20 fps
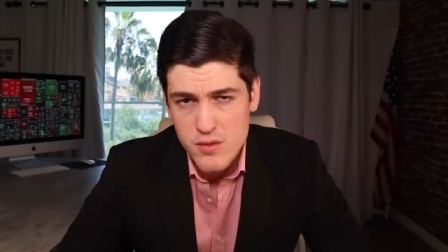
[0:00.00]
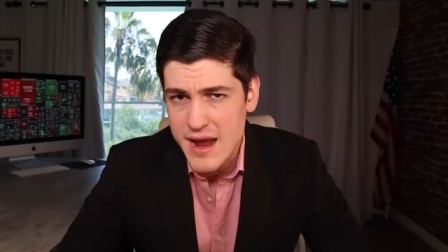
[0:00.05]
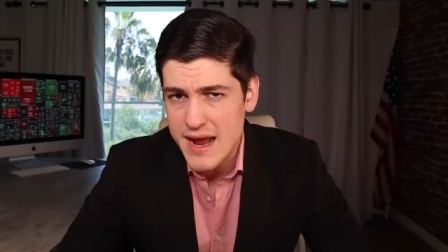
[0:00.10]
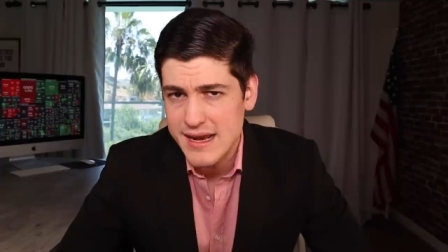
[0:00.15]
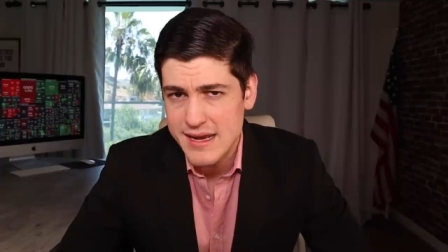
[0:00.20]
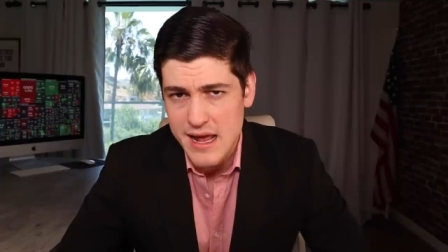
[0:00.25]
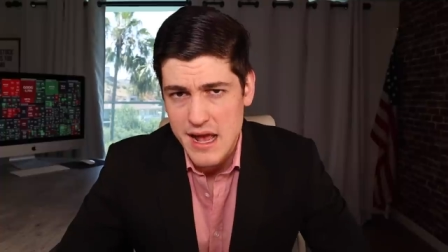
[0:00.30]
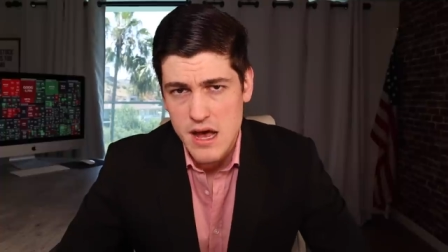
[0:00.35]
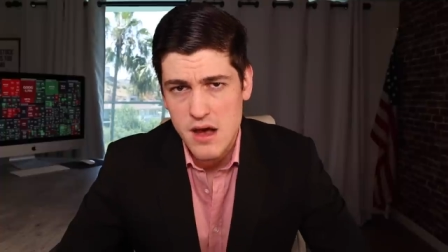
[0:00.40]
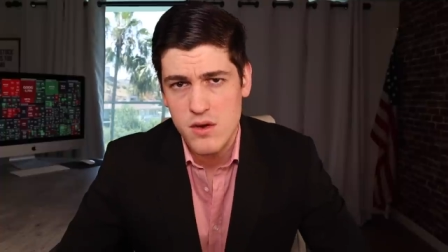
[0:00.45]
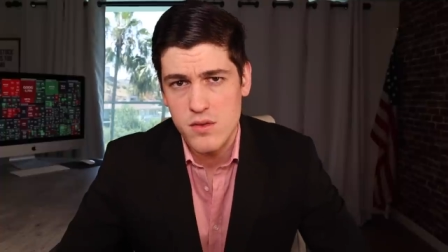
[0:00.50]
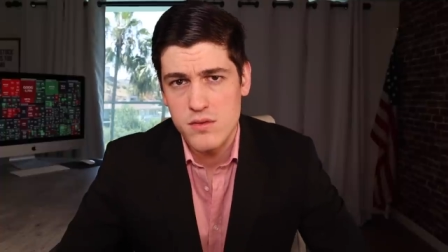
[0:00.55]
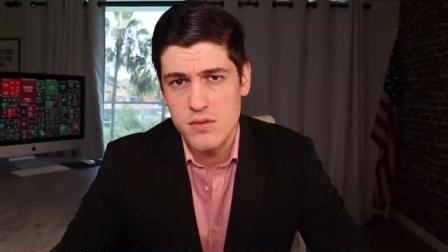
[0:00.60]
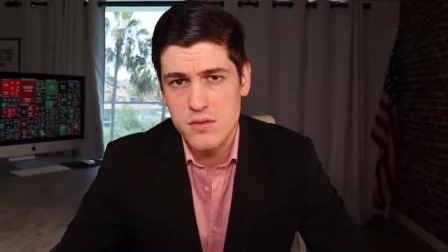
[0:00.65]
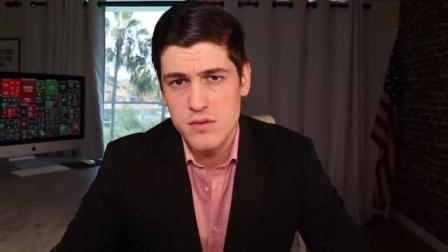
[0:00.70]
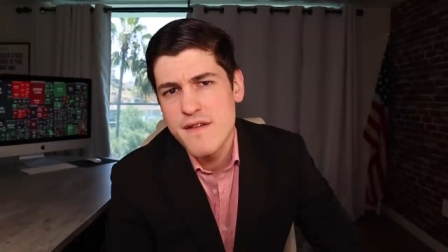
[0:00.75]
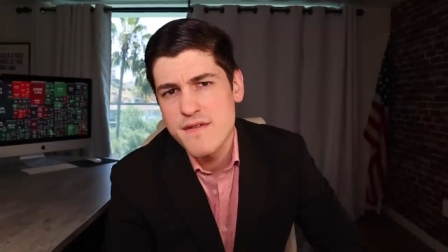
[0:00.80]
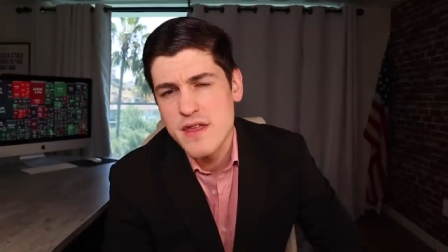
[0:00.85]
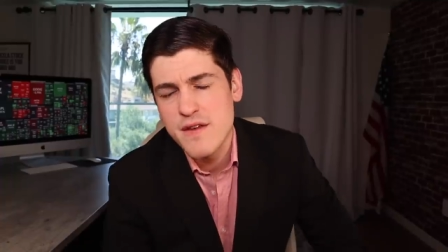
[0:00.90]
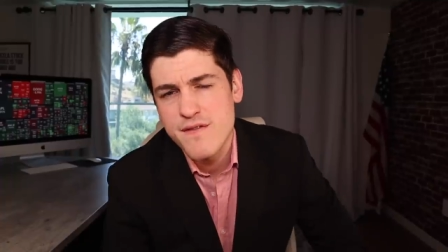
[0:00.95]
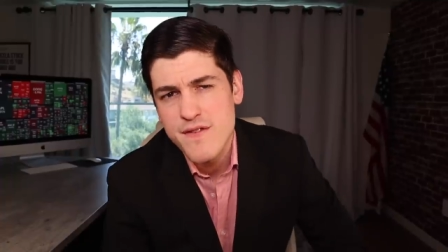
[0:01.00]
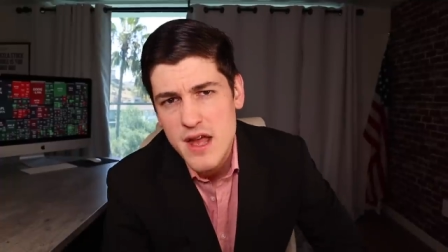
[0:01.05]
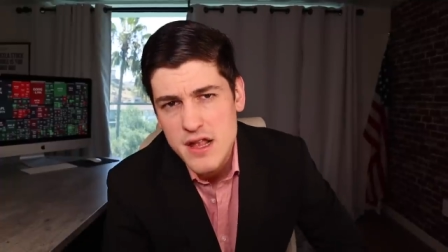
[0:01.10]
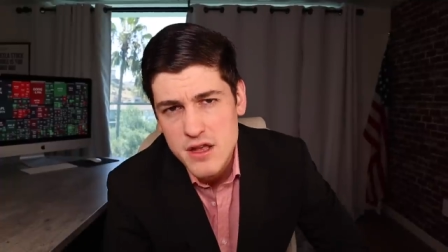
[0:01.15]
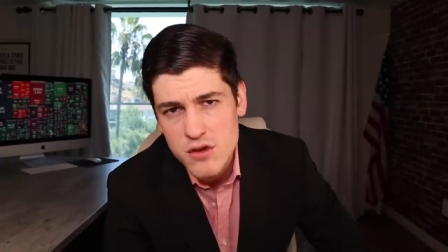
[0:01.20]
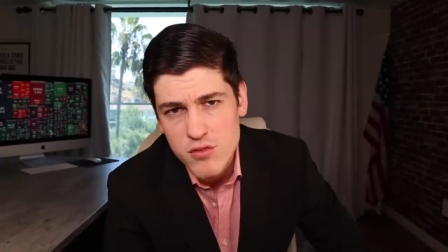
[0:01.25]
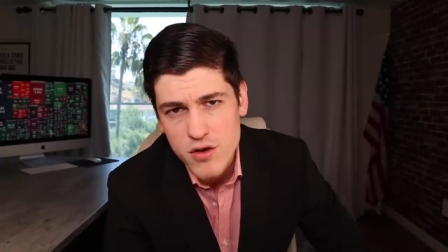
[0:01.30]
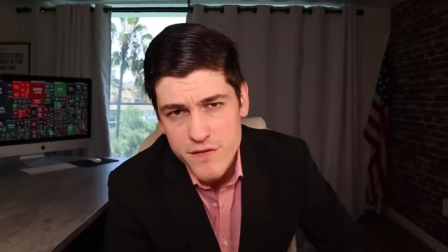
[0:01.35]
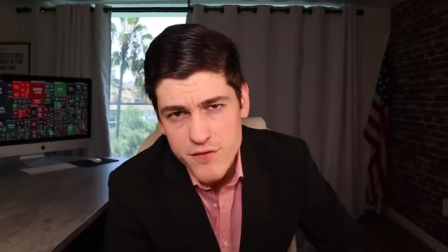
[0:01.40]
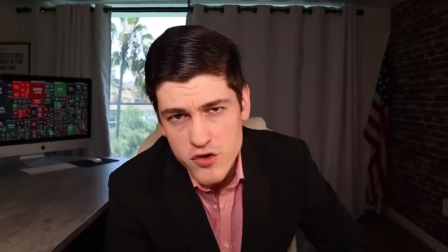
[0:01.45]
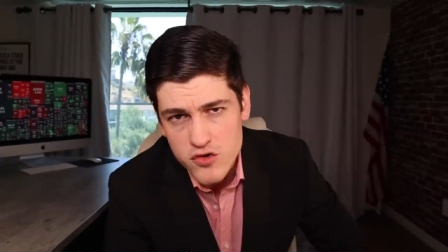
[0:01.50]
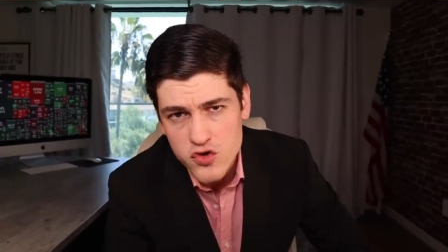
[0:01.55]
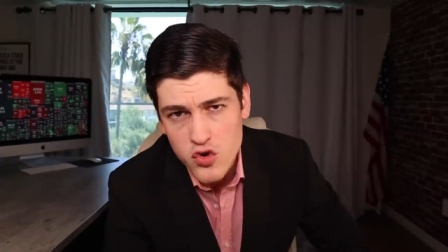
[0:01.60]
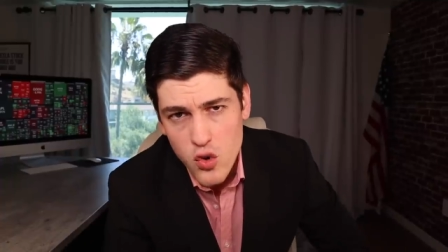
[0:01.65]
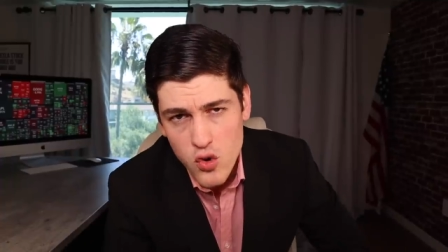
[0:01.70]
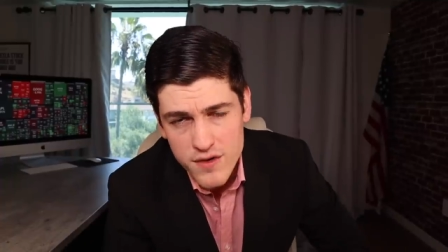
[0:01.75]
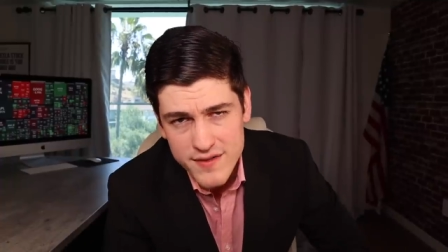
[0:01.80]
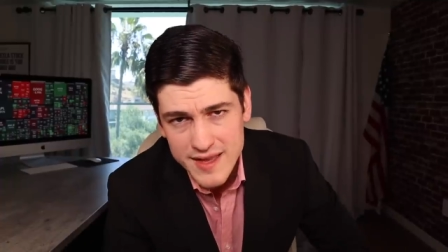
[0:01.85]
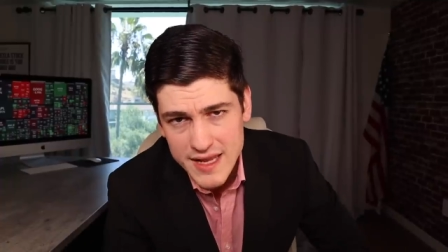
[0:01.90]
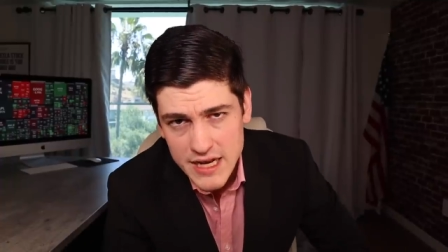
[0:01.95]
right now? If the Fed can reverse course